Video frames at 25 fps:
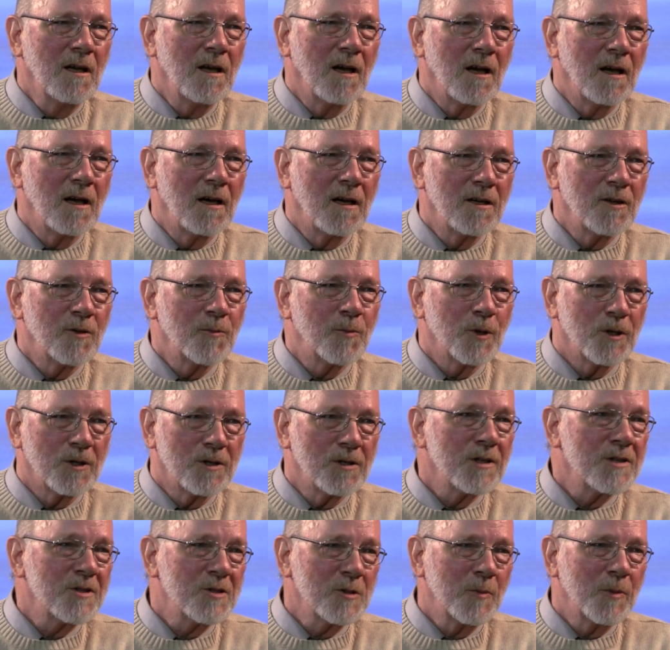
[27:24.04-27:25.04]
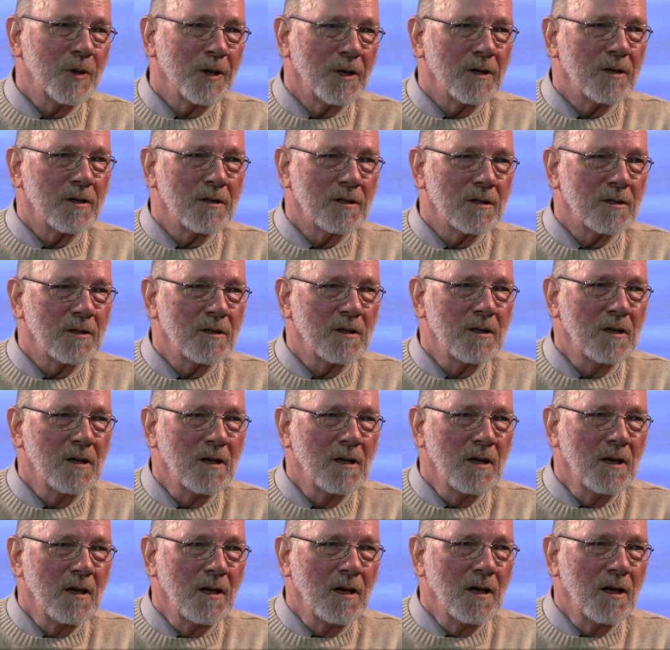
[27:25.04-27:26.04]
uh, and participating
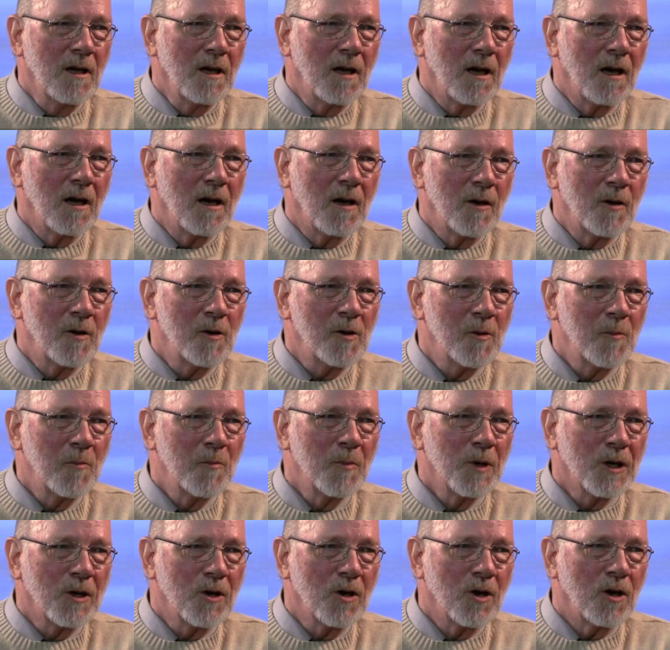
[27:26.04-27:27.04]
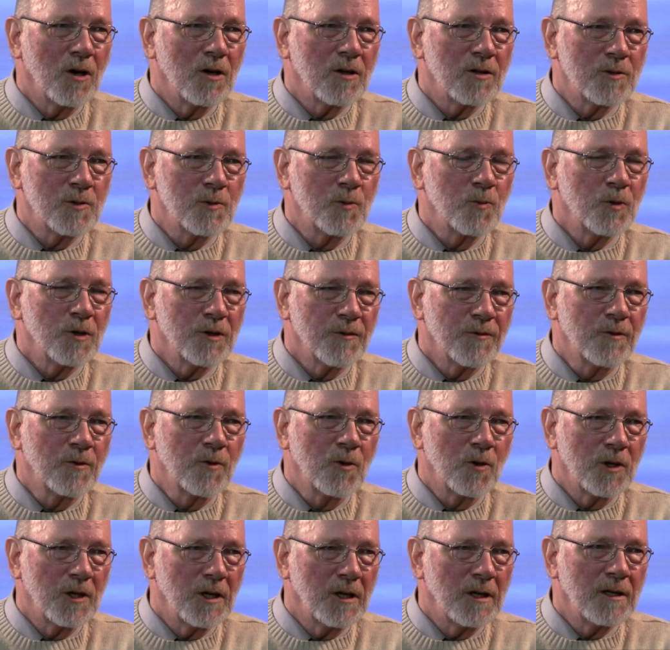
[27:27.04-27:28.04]
uh, because we've
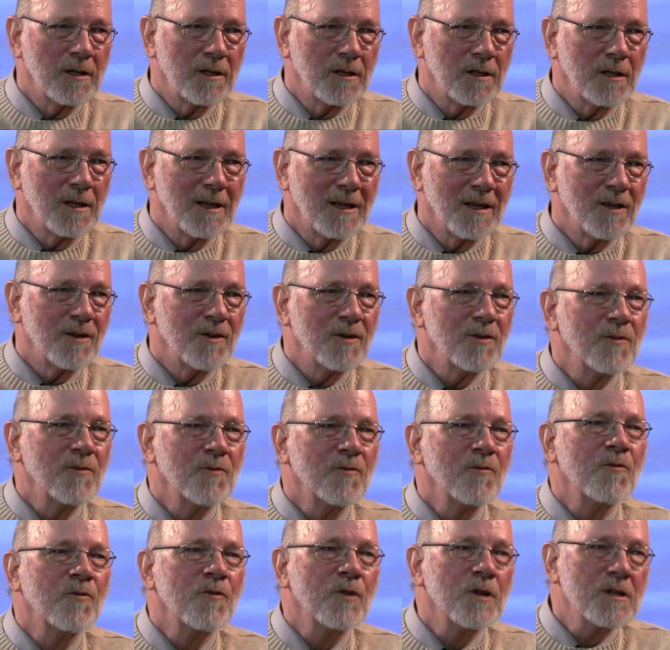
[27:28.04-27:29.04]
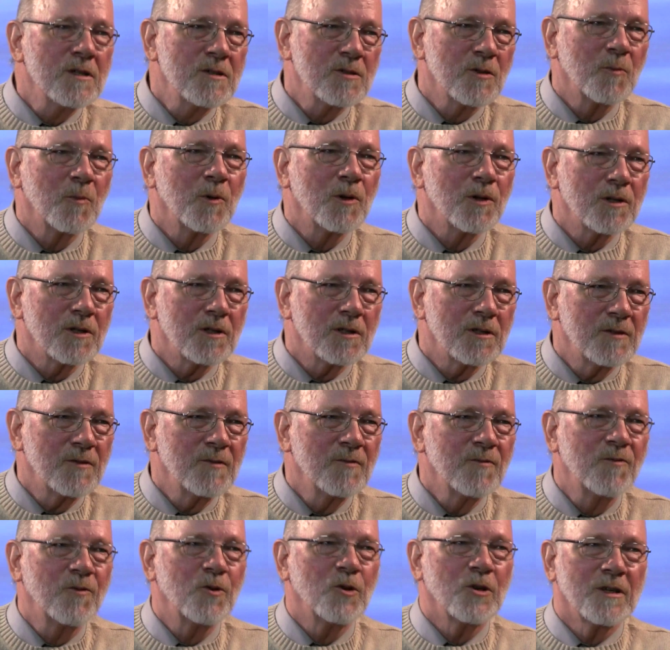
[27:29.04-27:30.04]
created a visibly
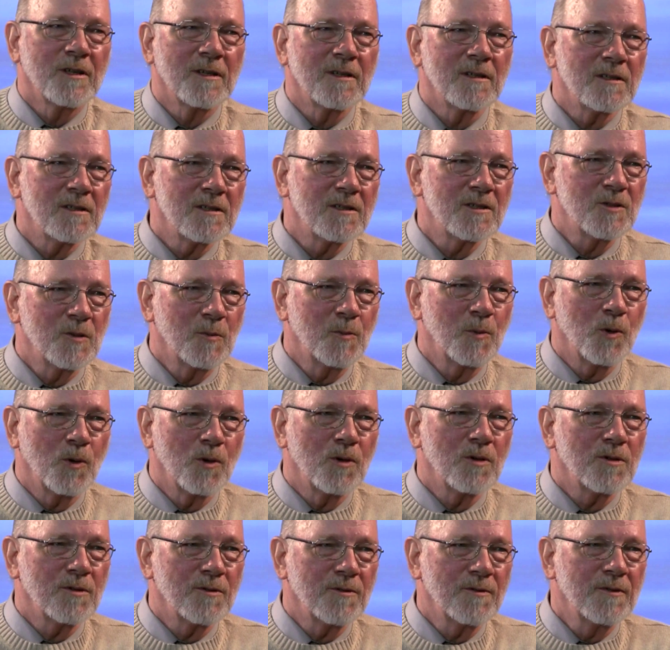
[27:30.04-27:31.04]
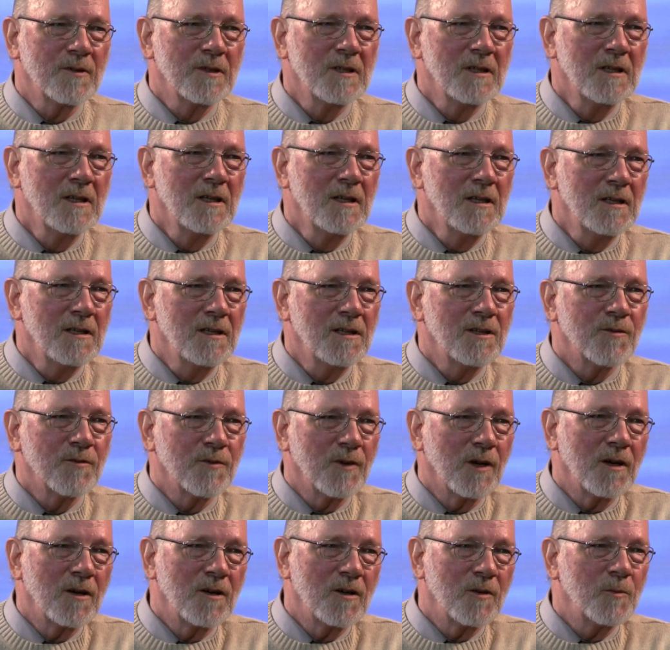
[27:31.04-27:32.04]
friendly, supportive
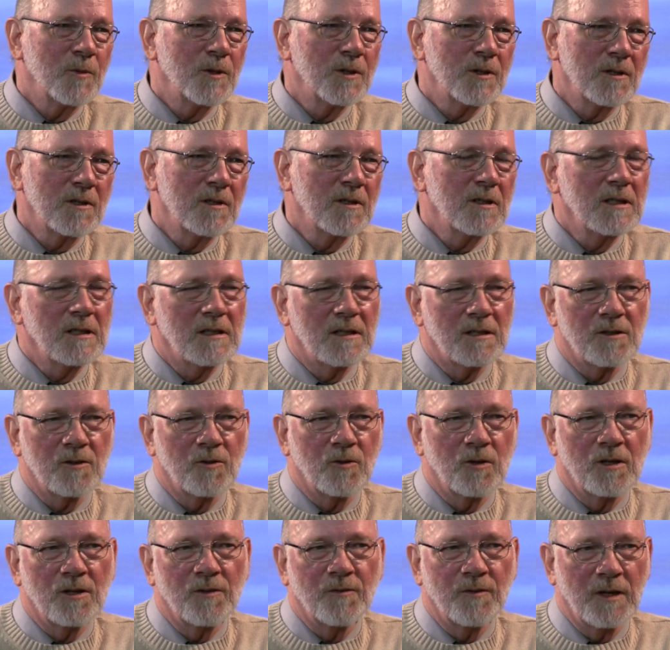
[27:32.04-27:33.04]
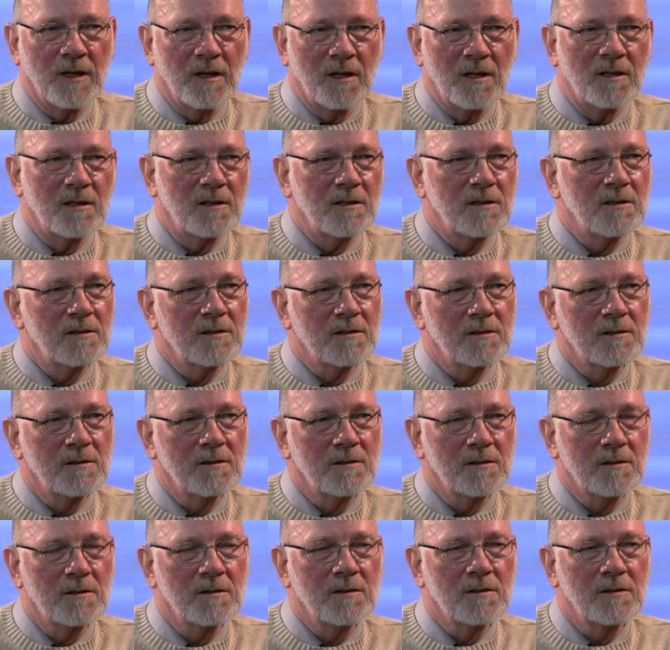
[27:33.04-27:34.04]
environment at Grand Valley.
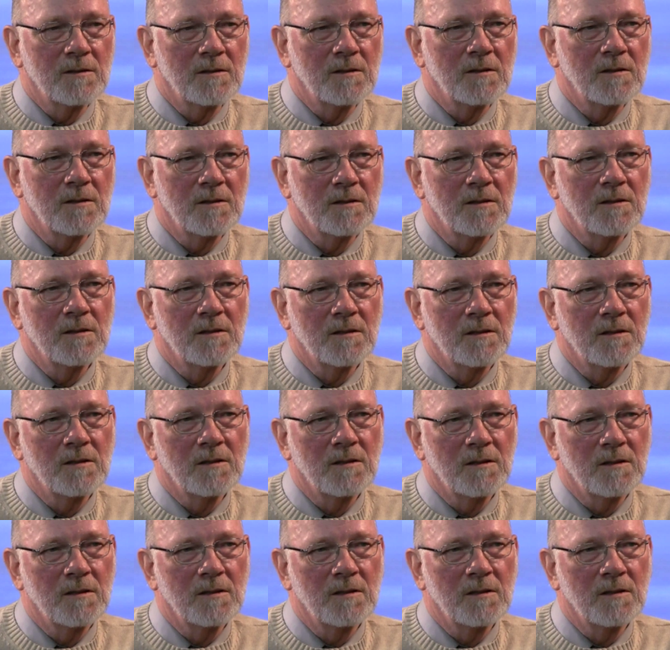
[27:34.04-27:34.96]
Could you